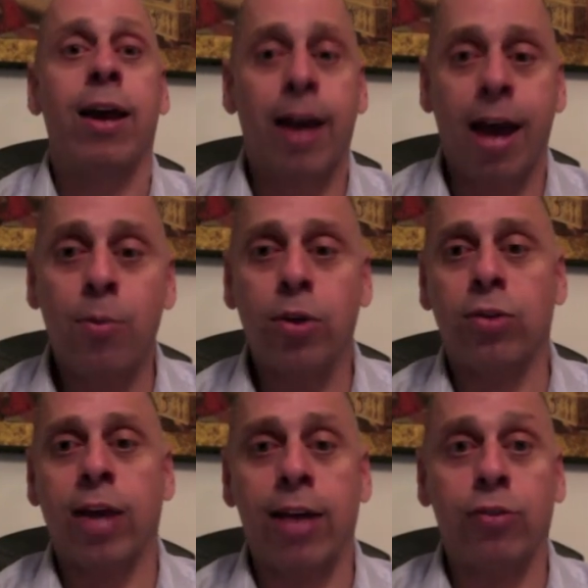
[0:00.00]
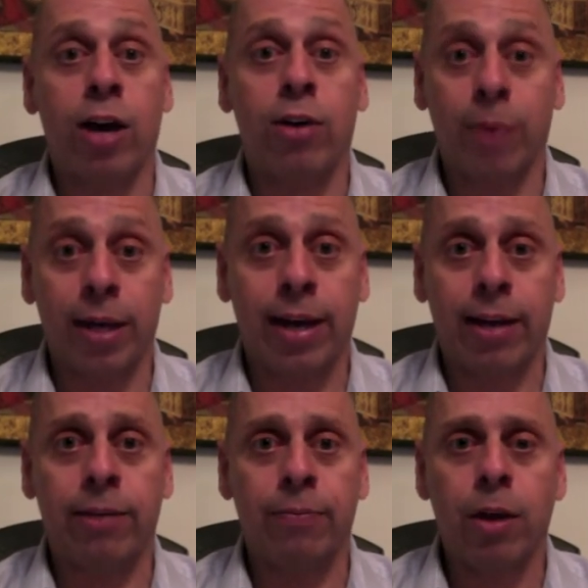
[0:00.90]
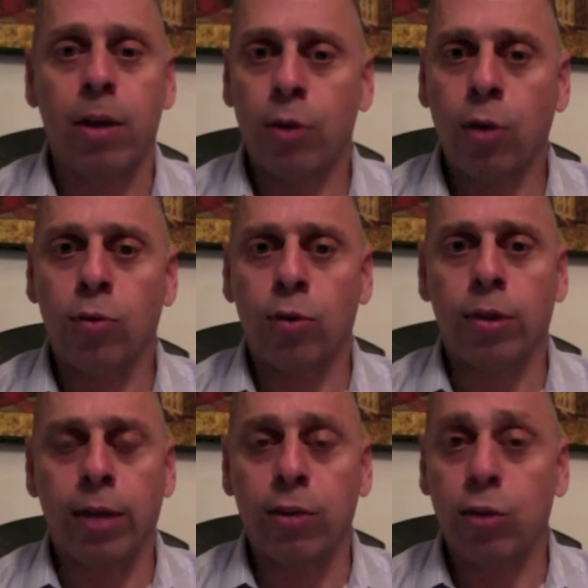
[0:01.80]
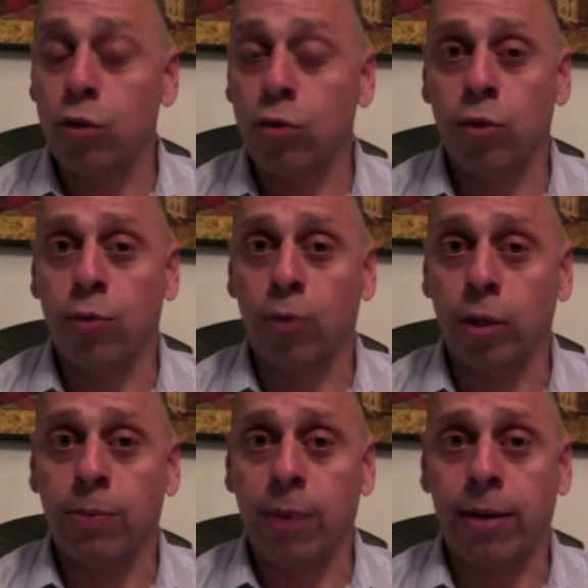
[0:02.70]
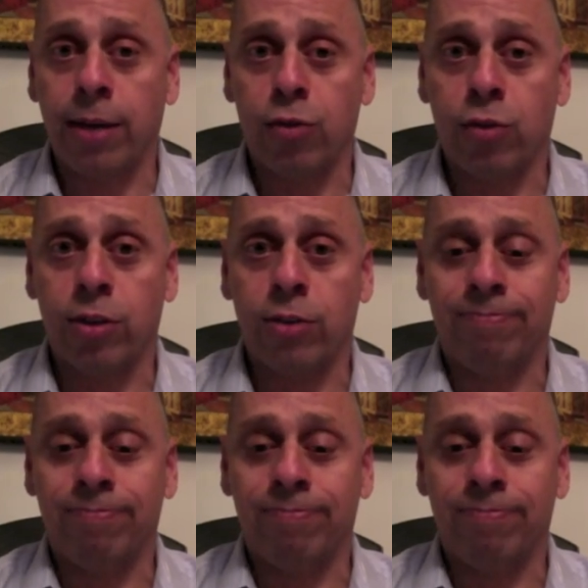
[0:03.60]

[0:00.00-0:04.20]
How much cash out am I getting? Those are the things that you should really pay attention to.